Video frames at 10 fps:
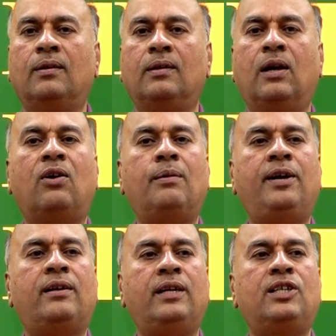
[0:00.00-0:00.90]

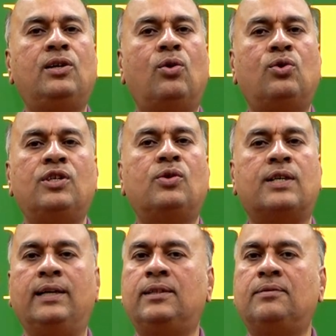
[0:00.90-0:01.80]
Government reaching out to the
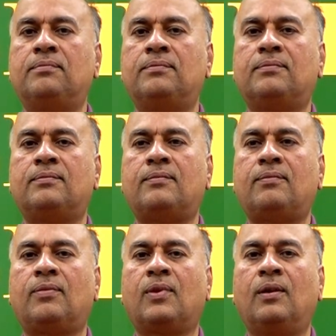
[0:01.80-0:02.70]
society.
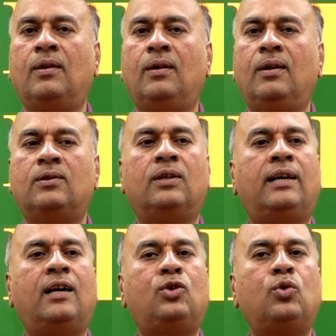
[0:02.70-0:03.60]
So,
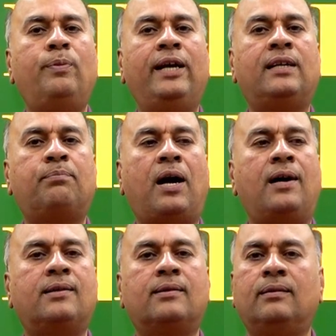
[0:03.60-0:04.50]
there are two major
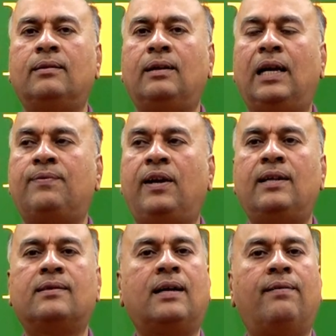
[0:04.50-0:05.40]
parts as far
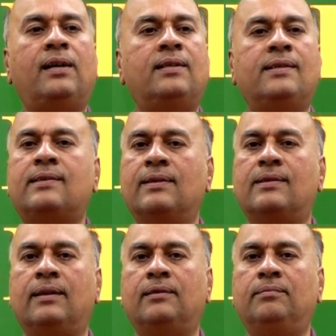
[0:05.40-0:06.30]
as governance is
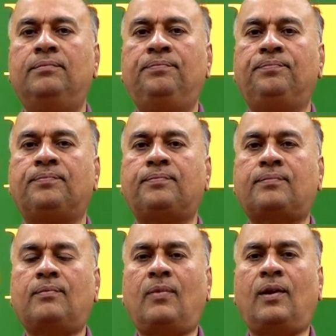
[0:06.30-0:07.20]
concerned.
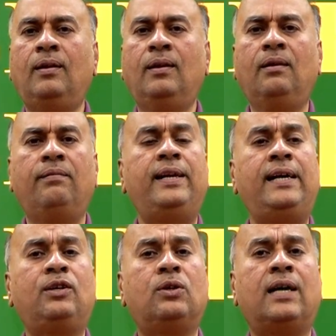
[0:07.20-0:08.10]
We
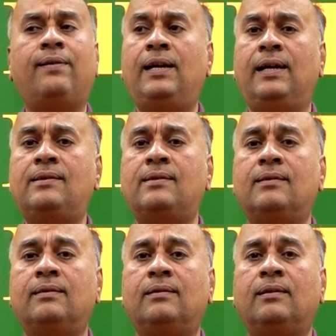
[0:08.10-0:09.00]
need good governance
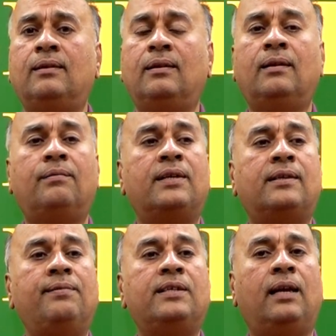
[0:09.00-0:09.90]
for
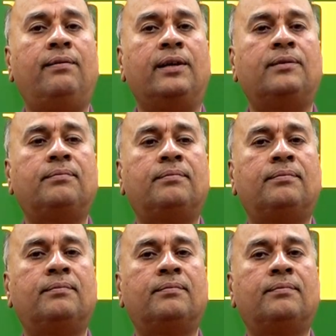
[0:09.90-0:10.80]
service delivery.
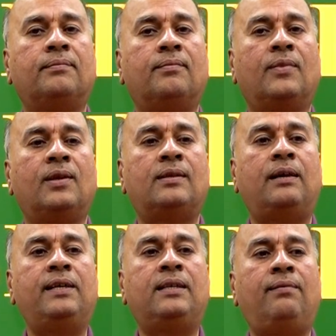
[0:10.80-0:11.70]

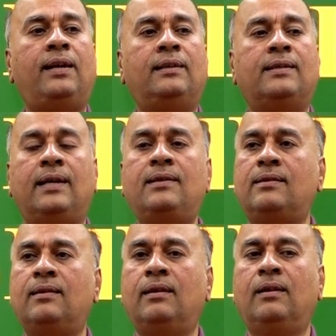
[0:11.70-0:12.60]
Service delivery in the
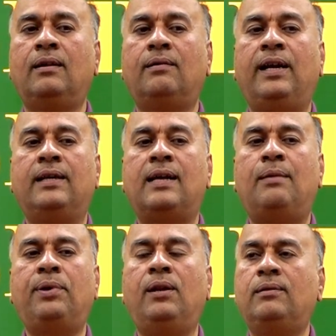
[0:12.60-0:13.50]
sense, for
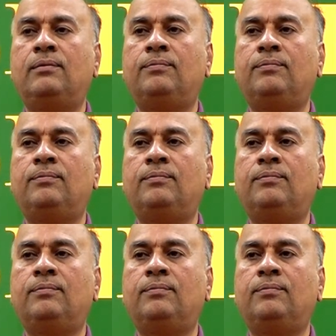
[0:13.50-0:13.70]
example,